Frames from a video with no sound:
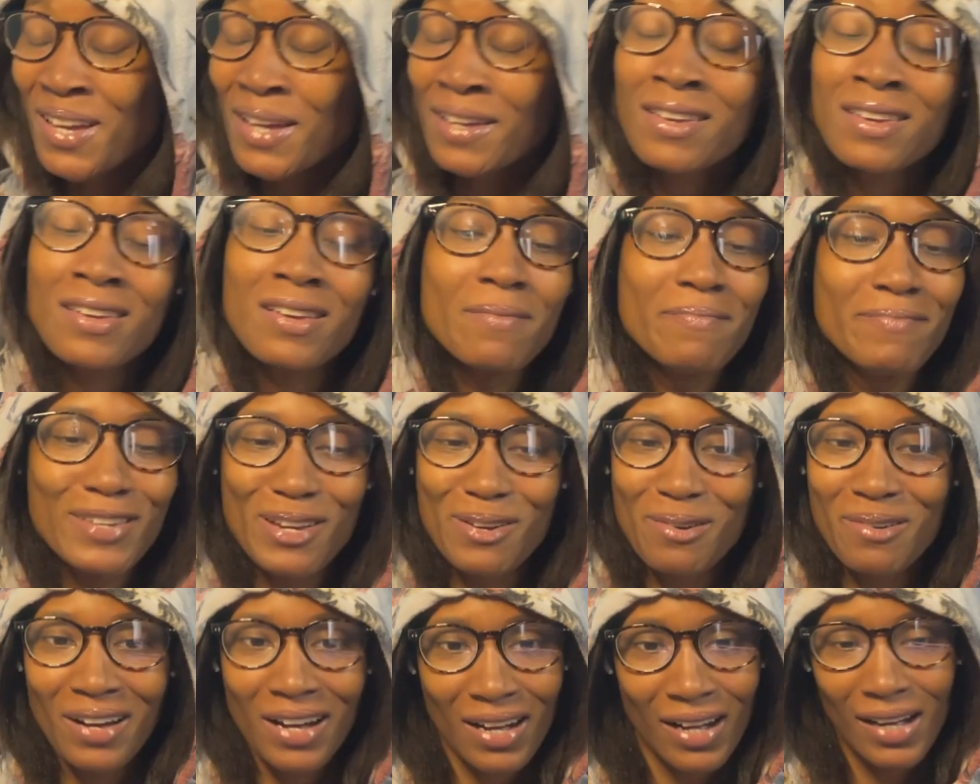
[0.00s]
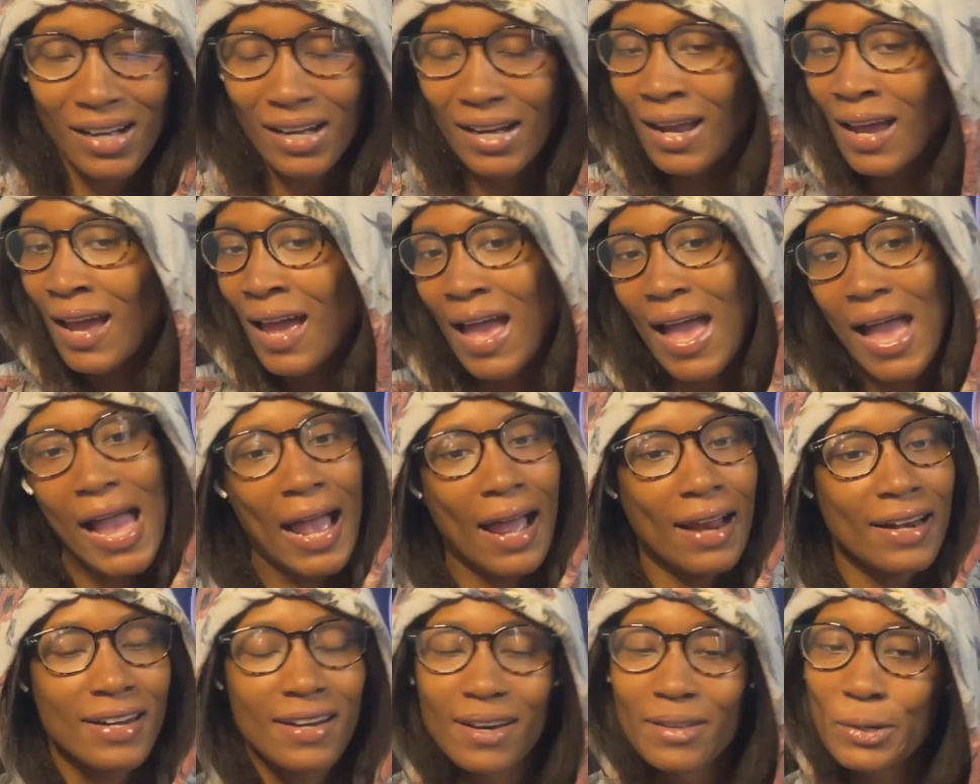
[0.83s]
community,
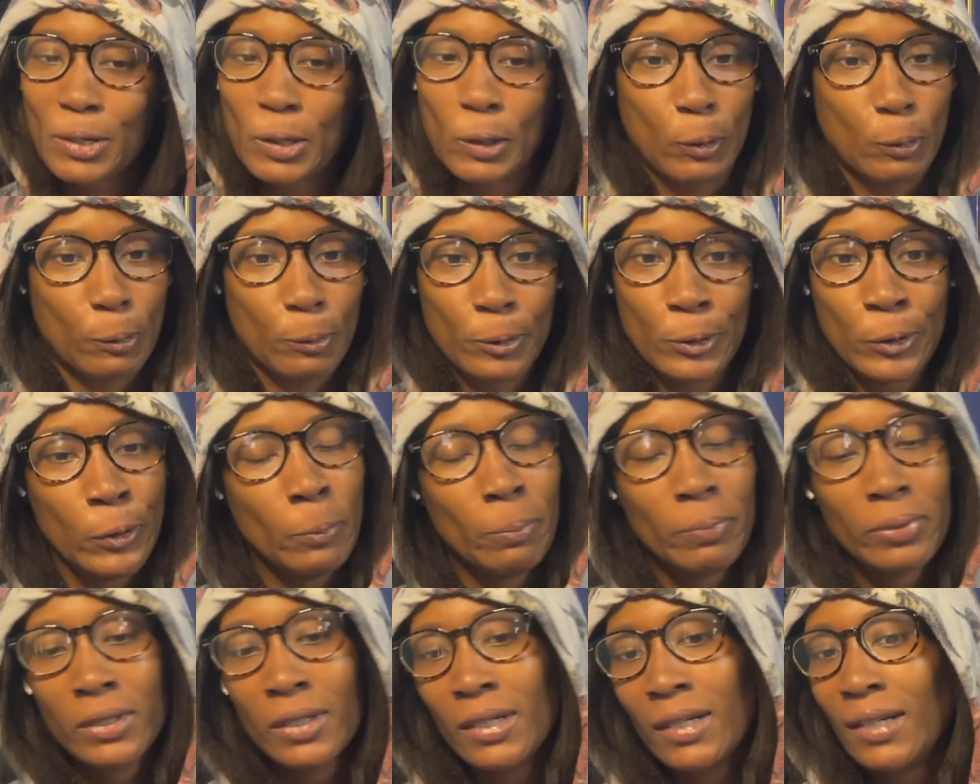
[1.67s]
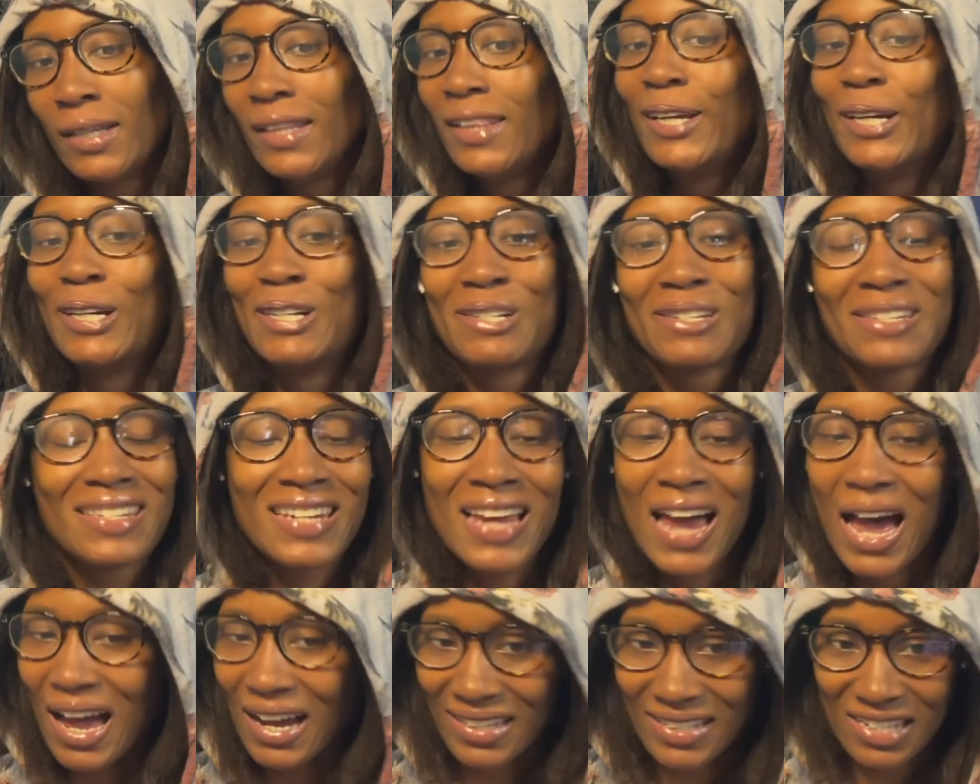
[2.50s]
any other group. There's
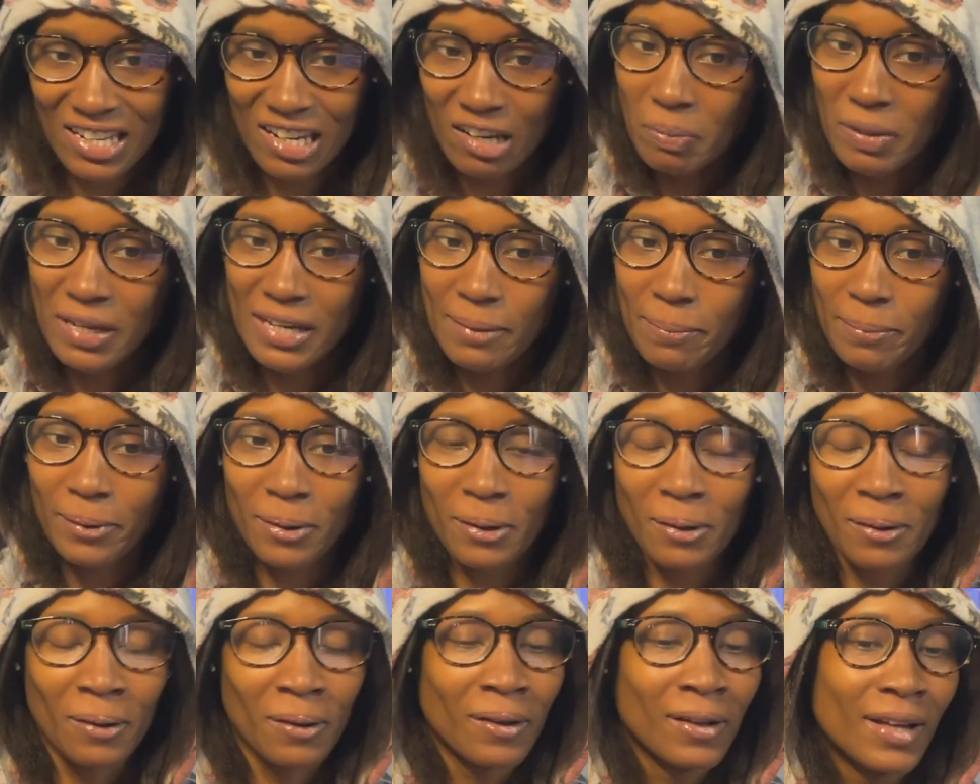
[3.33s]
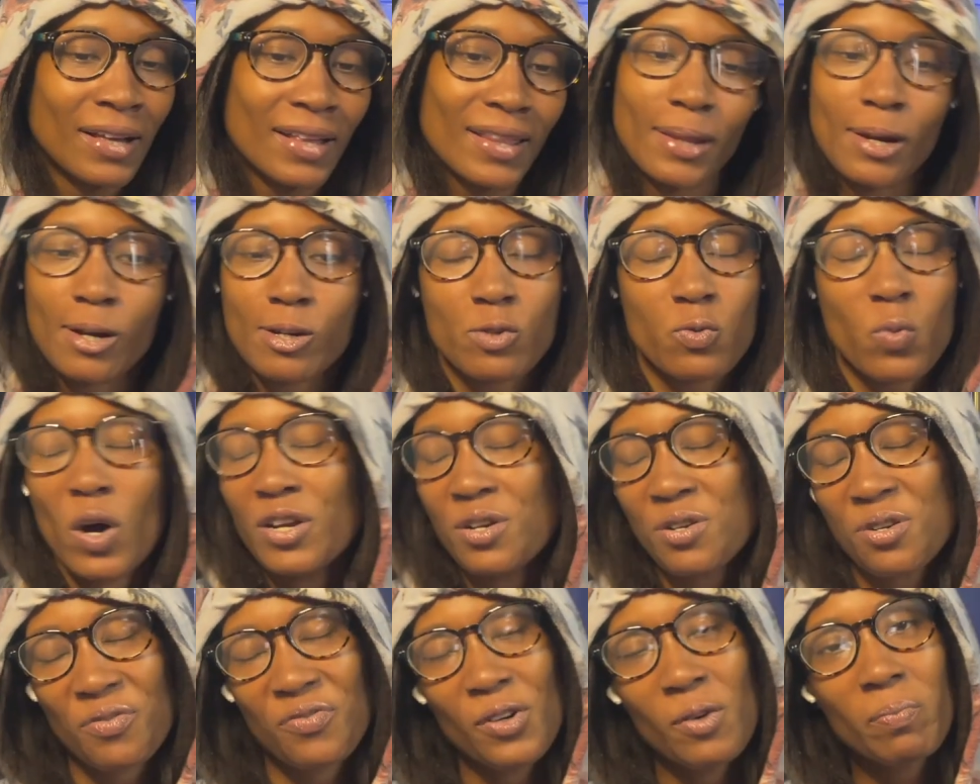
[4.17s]
toxic people, there's
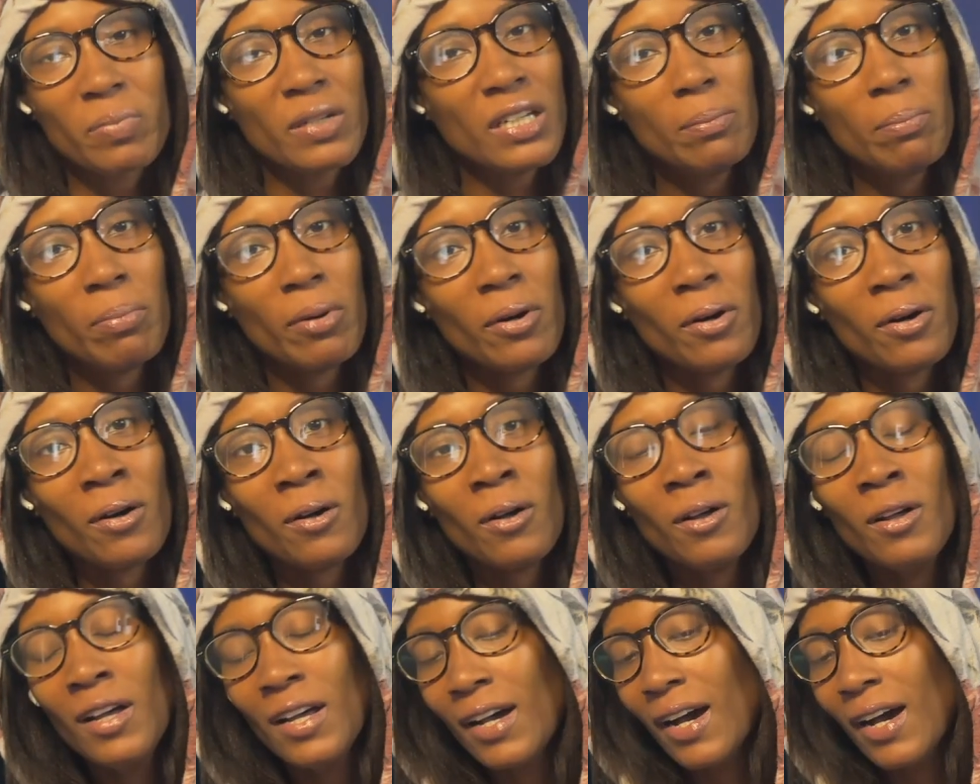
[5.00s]
wonderful people,